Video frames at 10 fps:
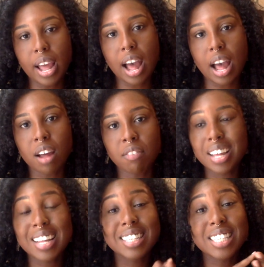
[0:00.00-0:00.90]
have
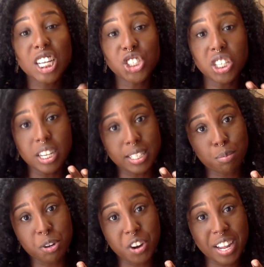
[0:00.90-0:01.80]
teaching
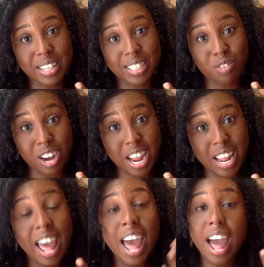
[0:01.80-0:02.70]
experience, right?